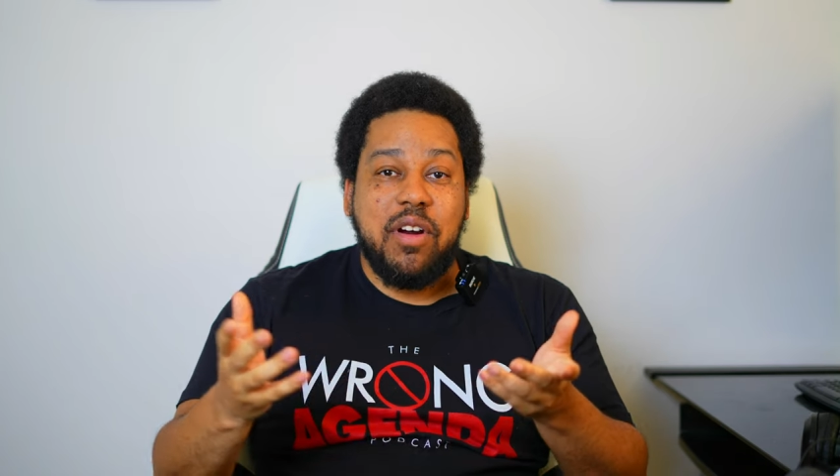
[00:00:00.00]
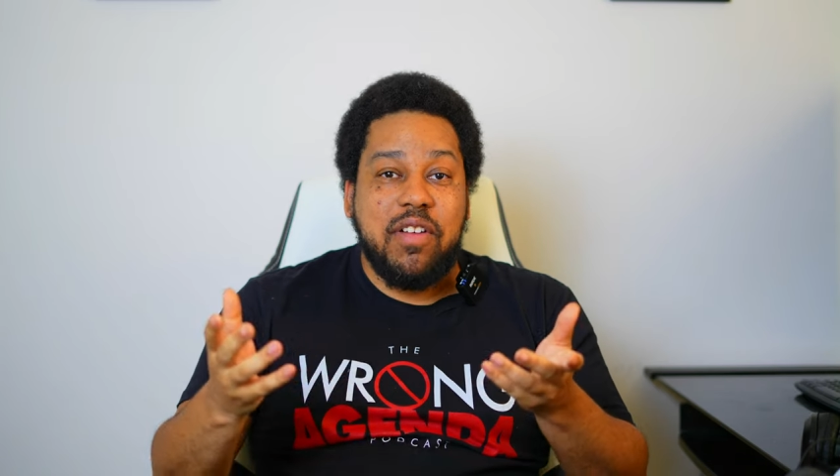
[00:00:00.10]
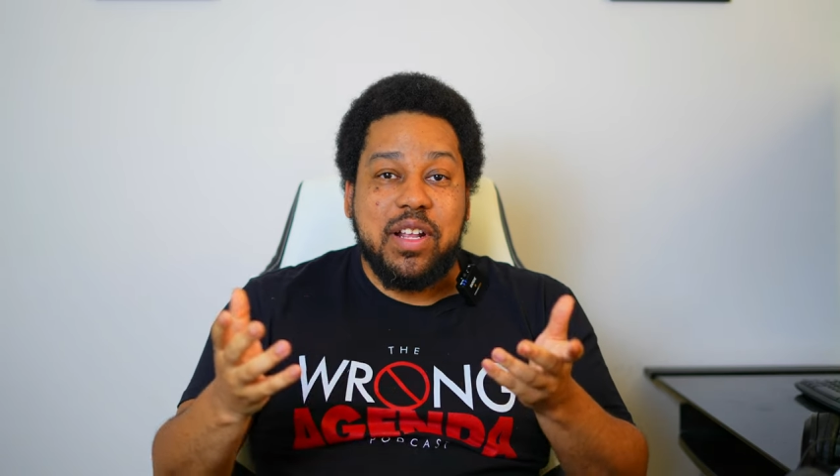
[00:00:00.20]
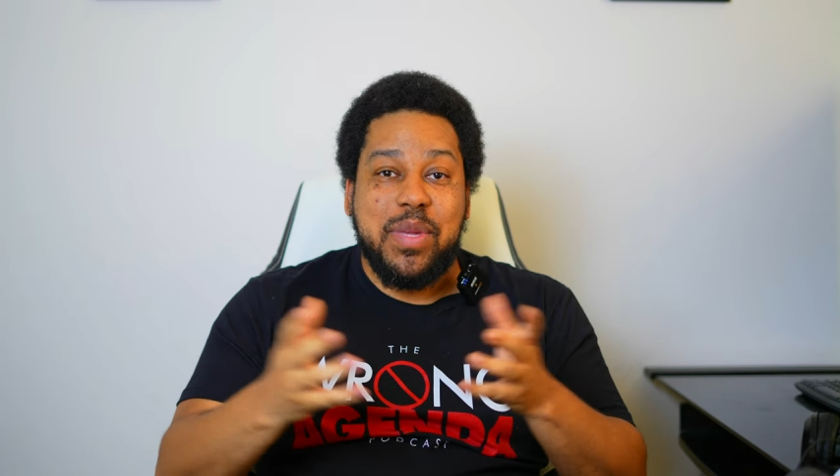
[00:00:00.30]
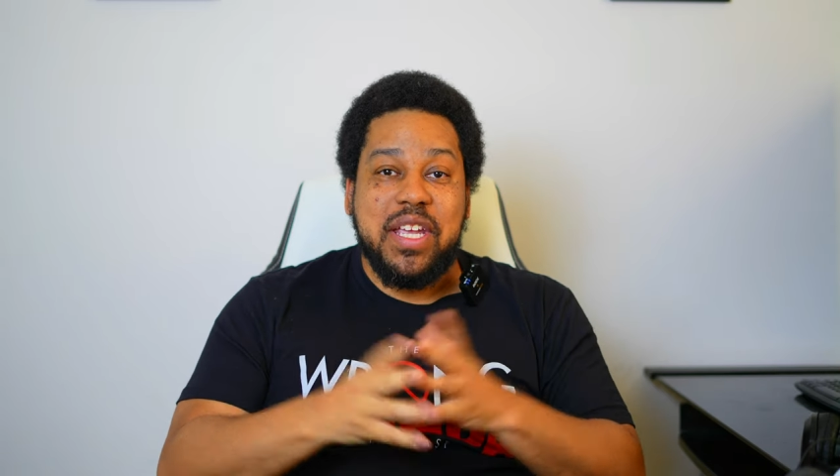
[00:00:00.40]

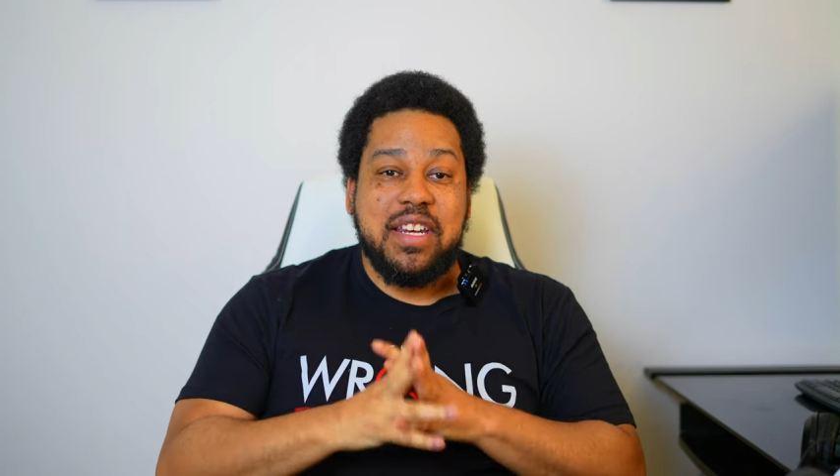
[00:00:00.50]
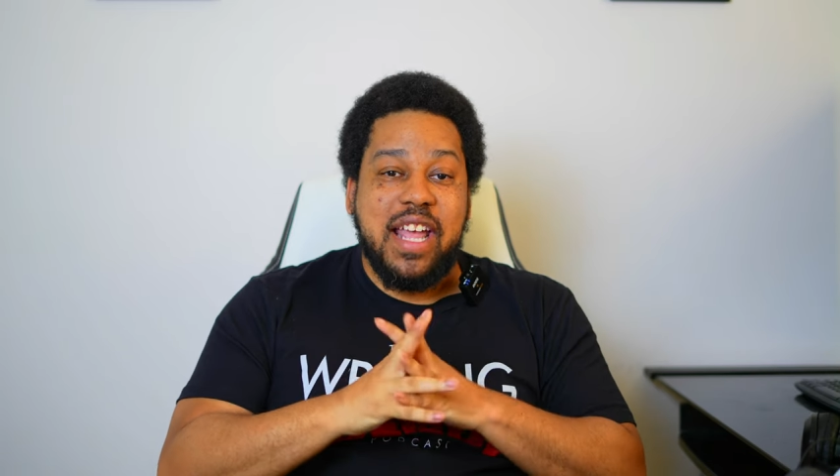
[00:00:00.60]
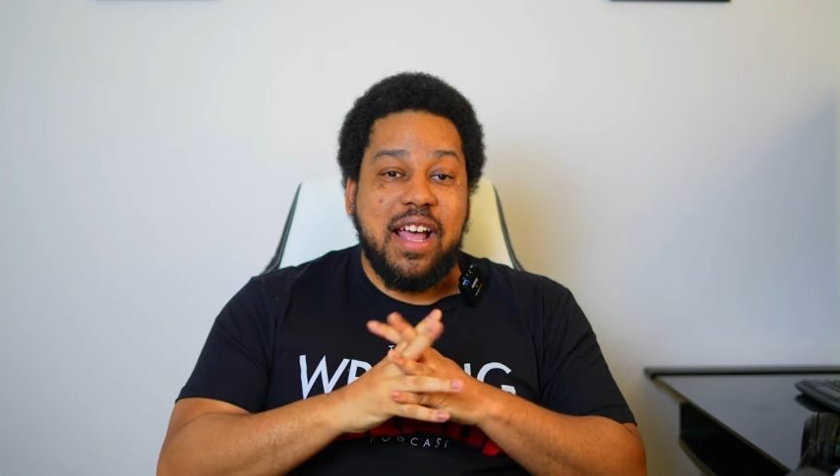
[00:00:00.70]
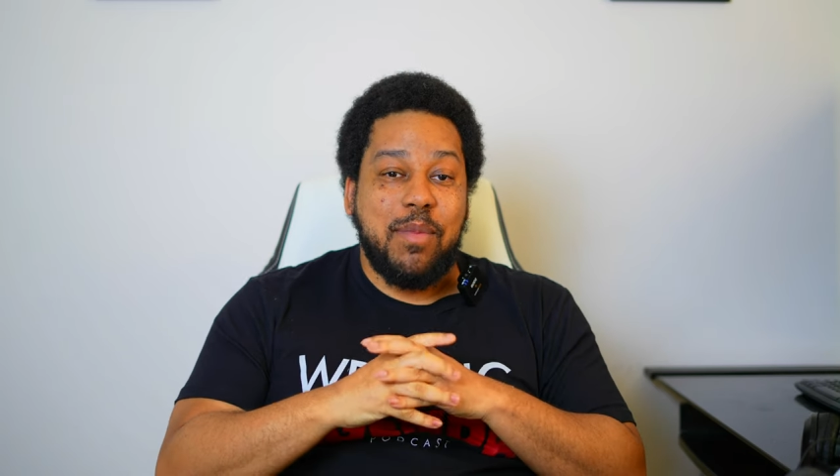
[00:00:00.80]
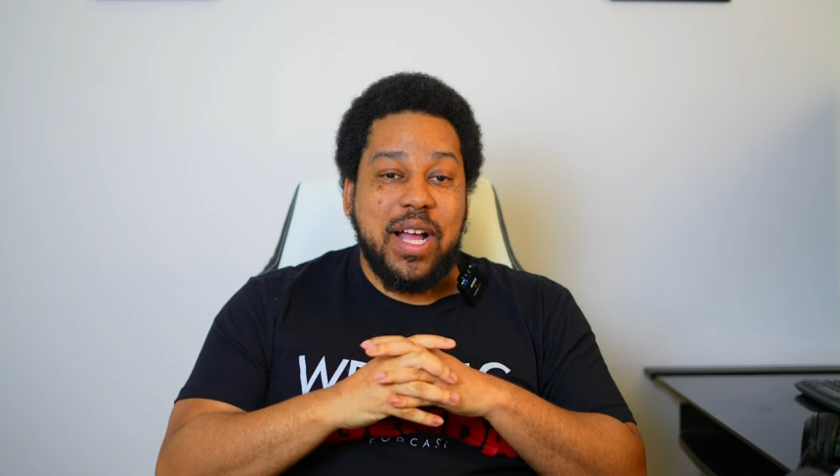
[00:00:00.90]
already beaten
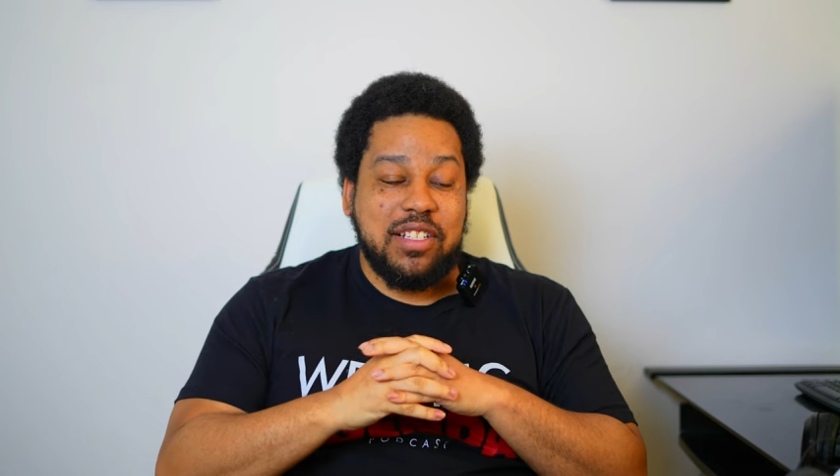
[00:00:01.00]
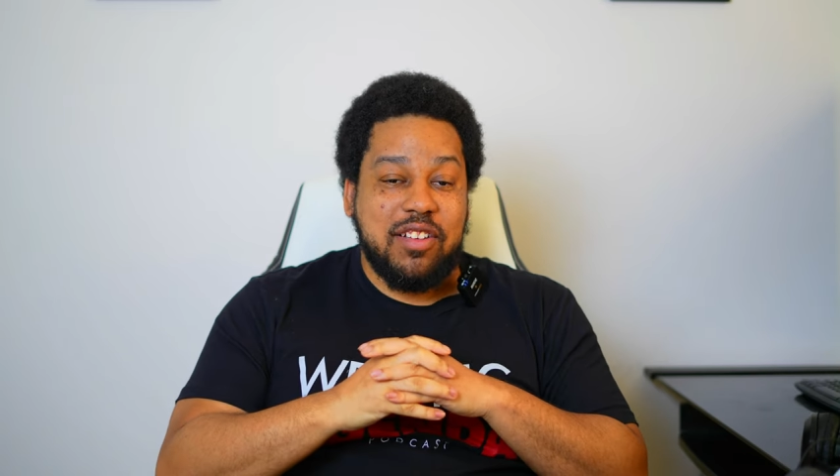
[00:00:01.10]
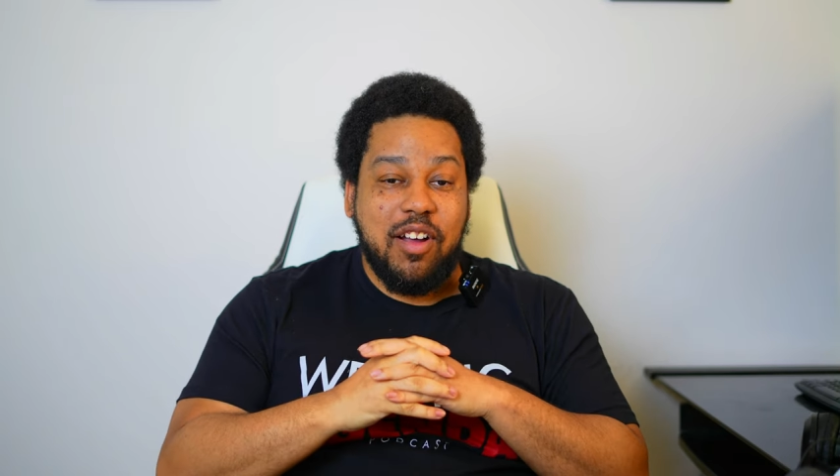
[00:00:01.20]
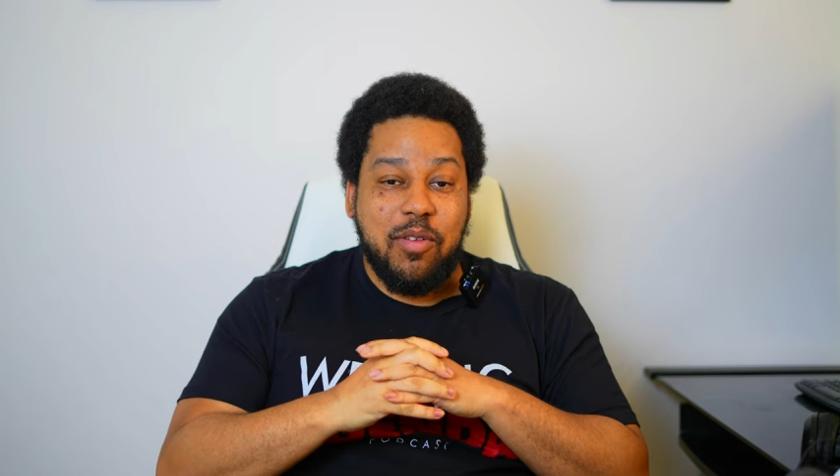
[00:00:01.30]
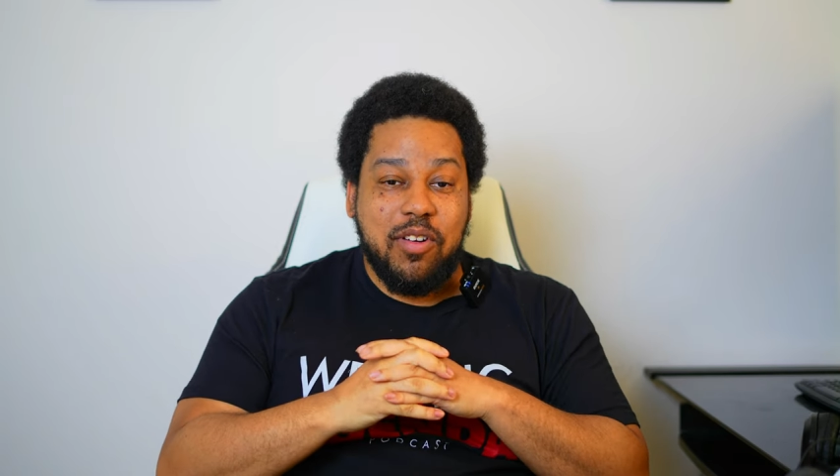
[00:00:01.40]
down by
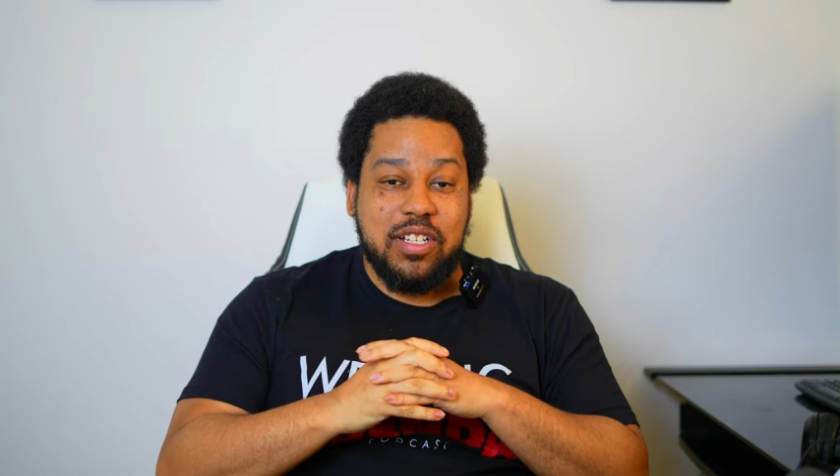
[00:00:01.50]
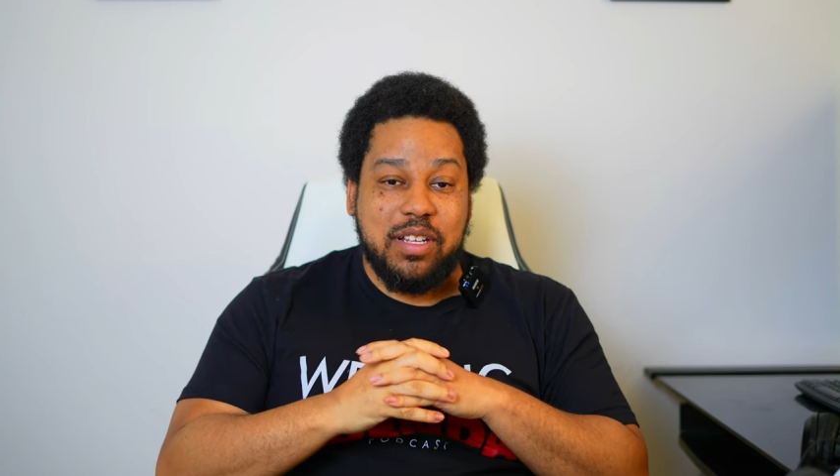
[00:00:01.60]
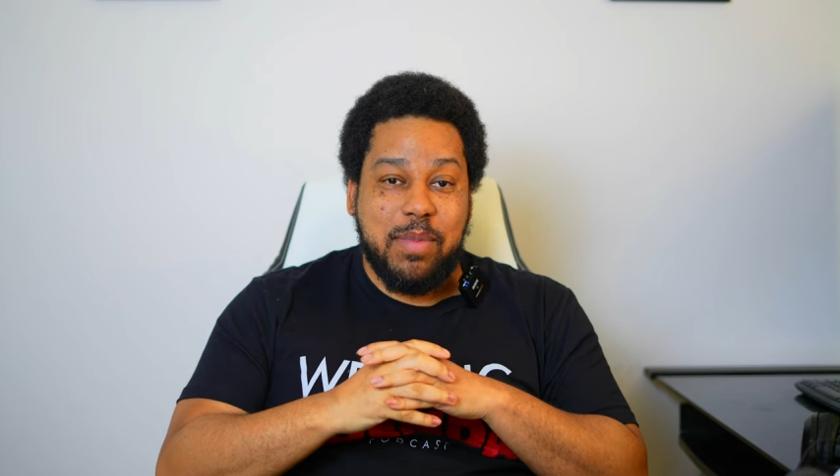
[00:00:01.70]
Star Wars.